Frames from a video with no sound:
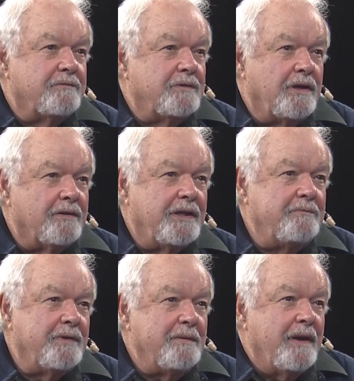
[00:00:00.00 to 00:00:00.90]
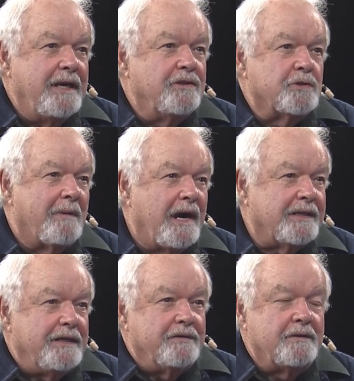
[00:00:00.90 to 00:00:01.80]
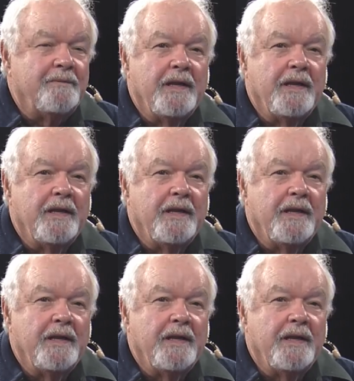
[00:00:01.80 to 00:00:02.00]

you know, he he made his mark, even